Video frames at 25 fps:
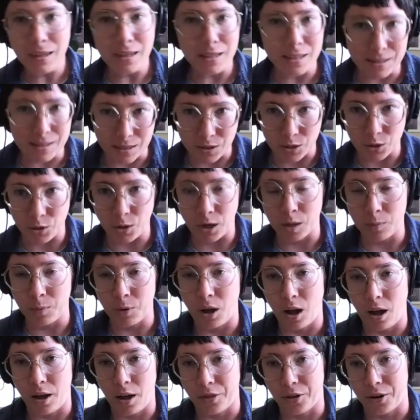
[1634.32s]
is this incredible
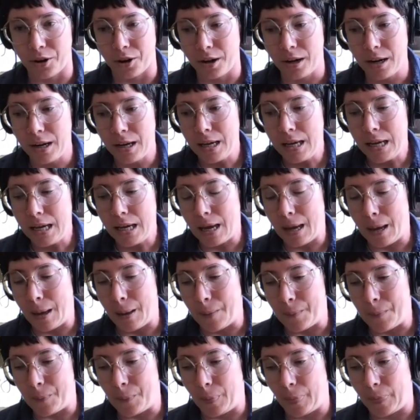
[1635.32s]
author
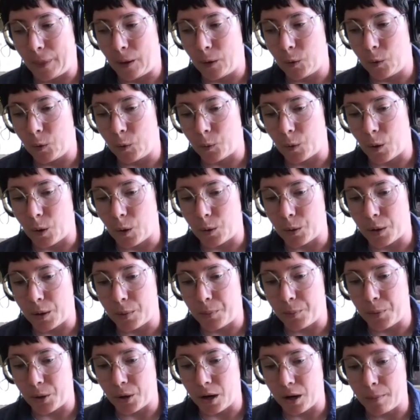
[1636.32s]
who wrote a
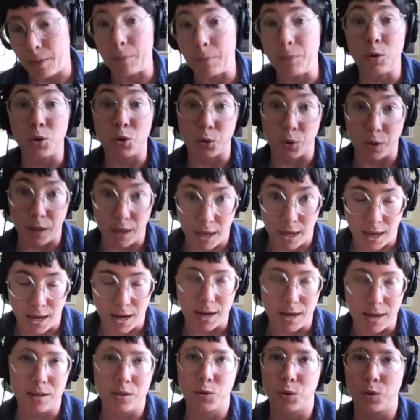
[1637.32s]
book about mutual
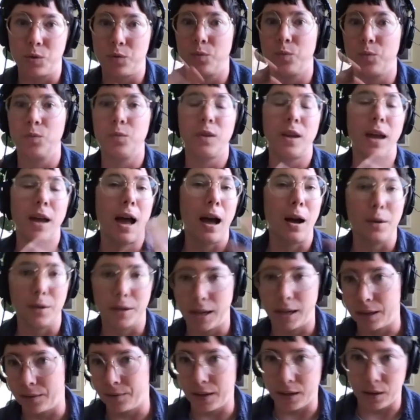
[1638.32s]
aid and sort of how to
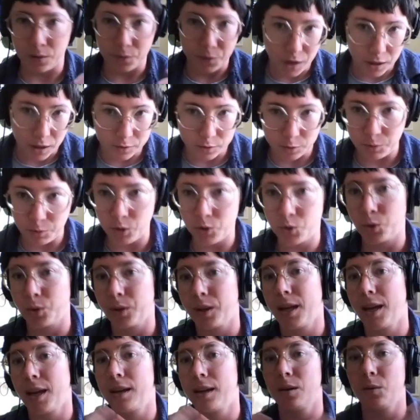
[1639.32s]
kind of get involved in
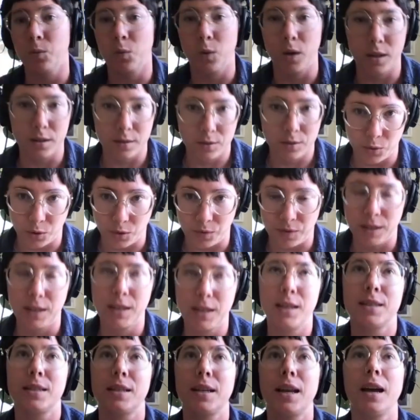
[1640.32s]
mutual aid and what sort of it
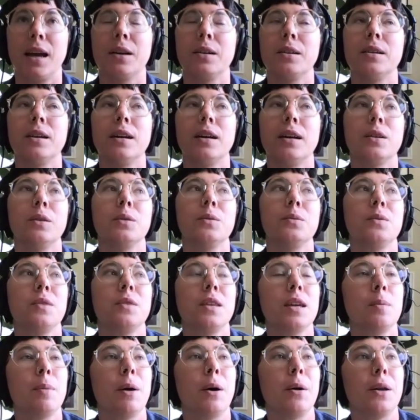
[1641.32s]
is and how to
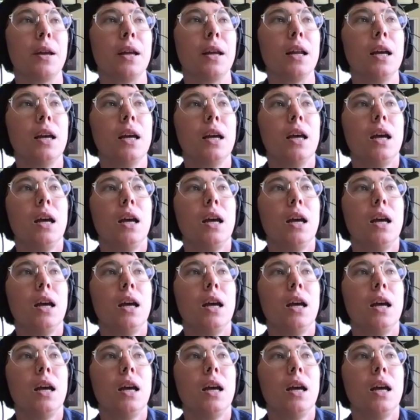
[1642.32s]
think about it.